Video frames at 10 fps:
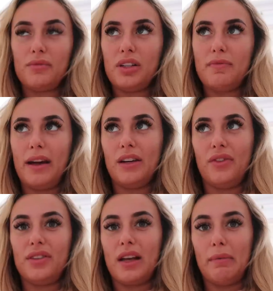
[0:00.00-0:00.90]
just made
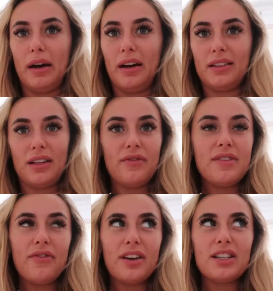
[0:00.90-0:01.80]
for the summer. So I've
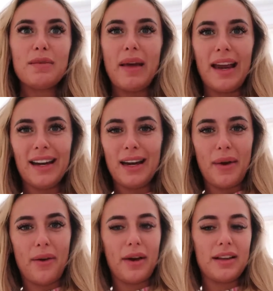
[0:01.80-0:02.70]
never actually been
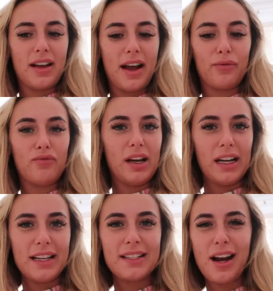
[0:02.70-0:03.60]
anywhere where it's like
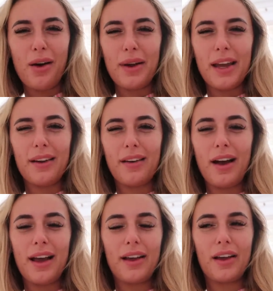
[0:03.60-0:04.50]
really snowy and
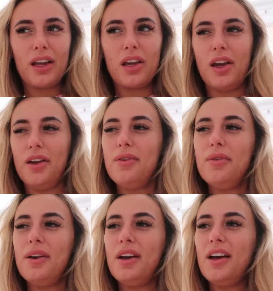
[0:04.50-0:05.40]
like
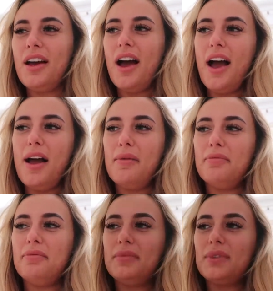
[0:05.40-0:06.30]
cute.
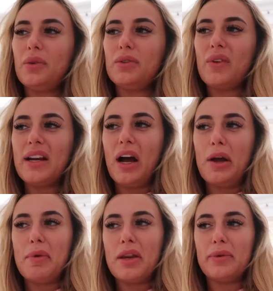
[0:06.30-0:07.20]
So I was really
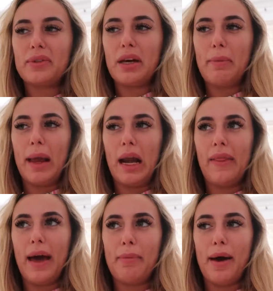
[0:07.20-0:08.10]
hoping it was going to be
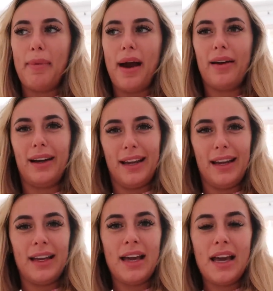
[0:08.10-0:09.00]
like that, but
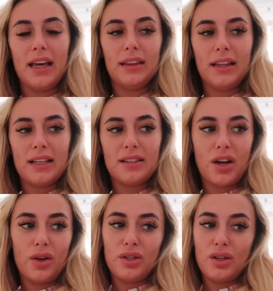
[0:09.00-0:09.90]
apparently there's
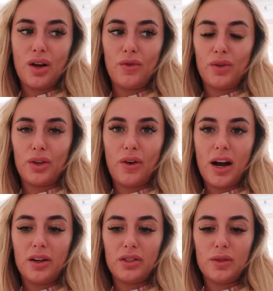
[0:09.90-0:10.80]
no snow on the
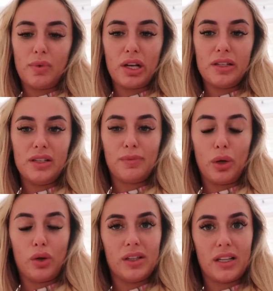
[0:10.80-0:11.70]
ground because it's
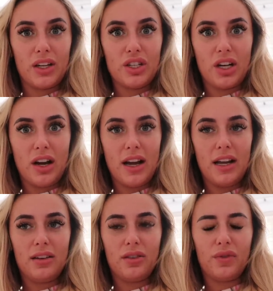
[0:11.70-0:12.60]
pure
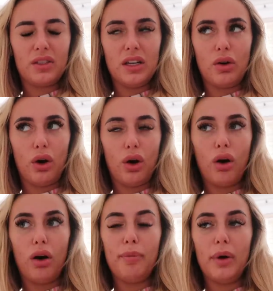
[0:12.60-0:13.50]
sunshine. Obviously not
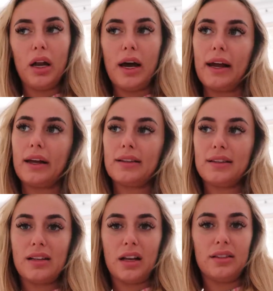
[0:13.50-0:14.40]
hot, but like the
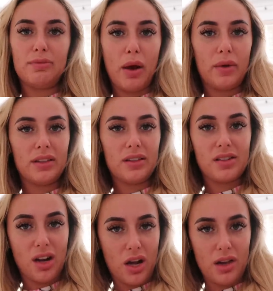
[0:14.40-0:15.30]
sun's melted the
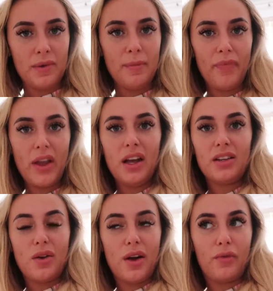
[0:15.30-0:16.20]
snow.
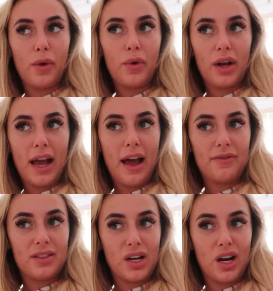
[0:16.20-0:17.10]
So if we want to
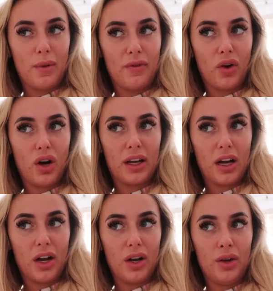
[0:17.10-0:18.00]
have snow, we've got to
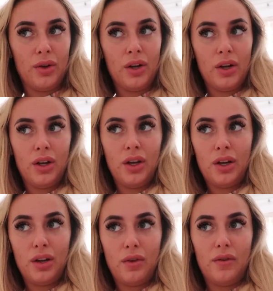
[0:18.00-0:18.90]
go.
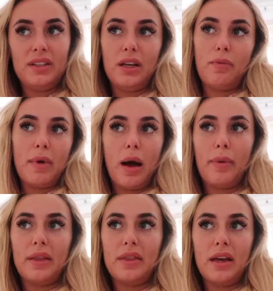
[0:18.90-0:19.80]
Obviously it'll be
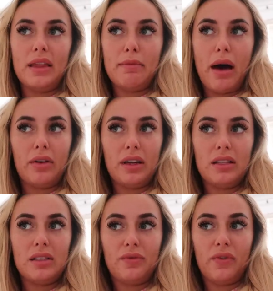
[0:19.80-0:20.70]
up in the
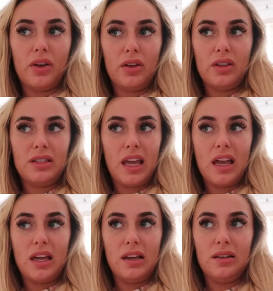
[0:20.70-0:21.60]
mountains for the
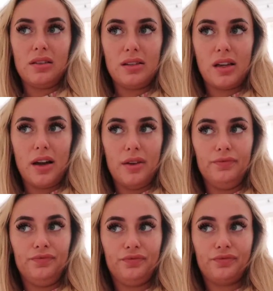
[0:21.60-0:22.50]
skiing.
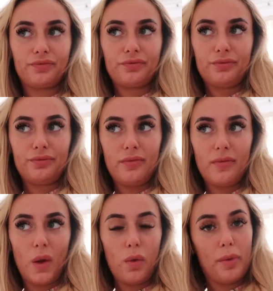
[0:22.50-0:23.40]
So
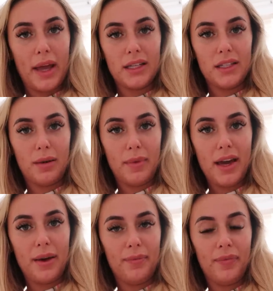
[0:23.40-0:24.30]
we'll be heading up there.